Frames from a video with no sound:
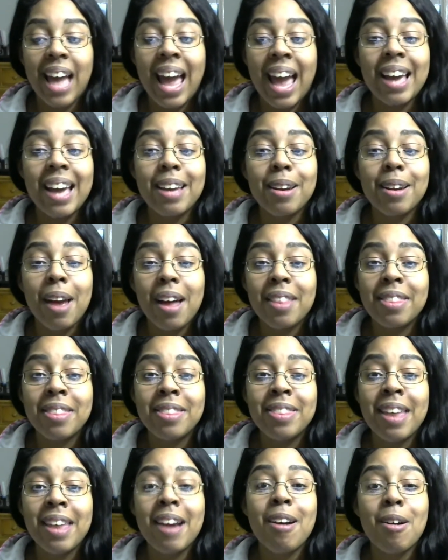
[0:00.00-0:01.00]
And
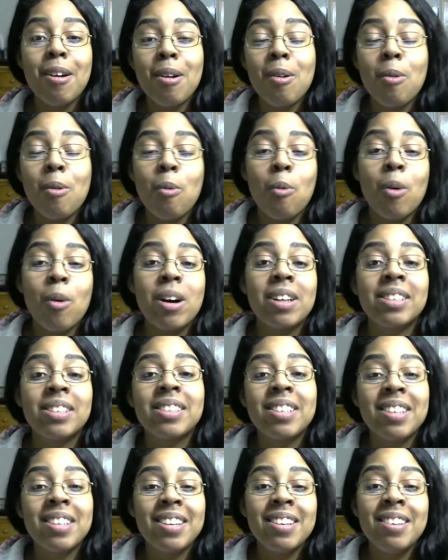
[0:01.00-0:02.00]
there was
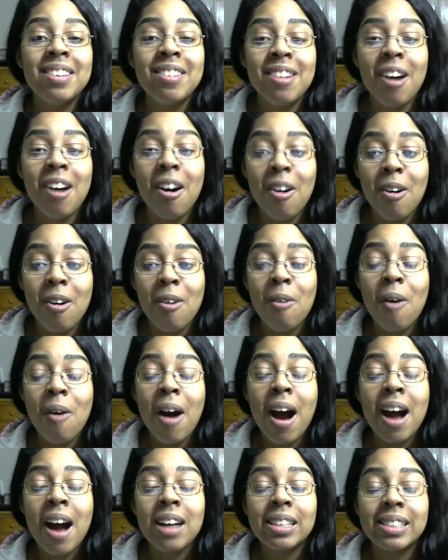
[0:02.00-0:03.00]
no
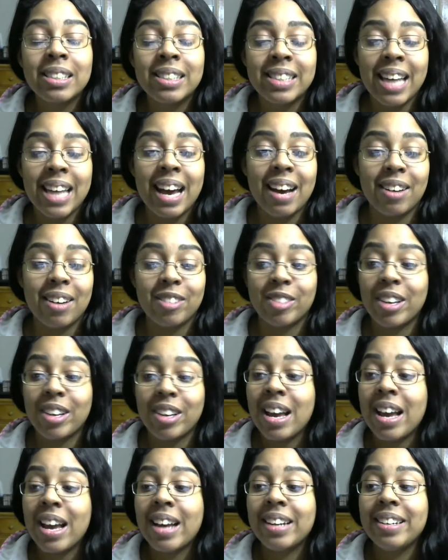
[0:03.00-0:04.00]
sound.
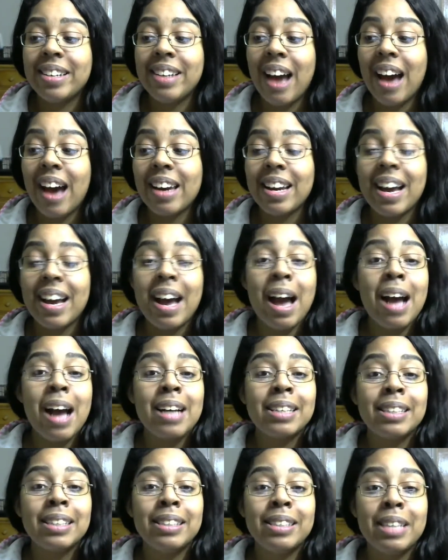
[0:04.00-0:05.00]
Nada,
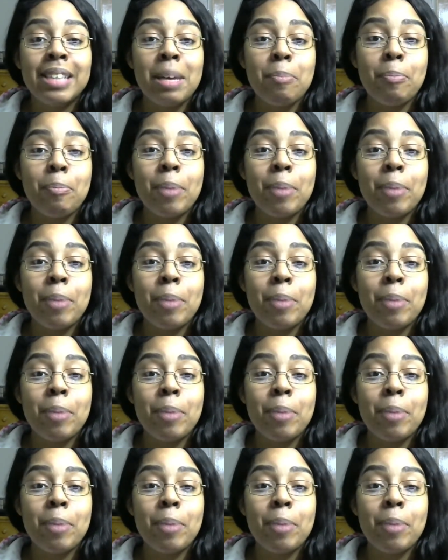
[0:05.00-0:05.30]
zip,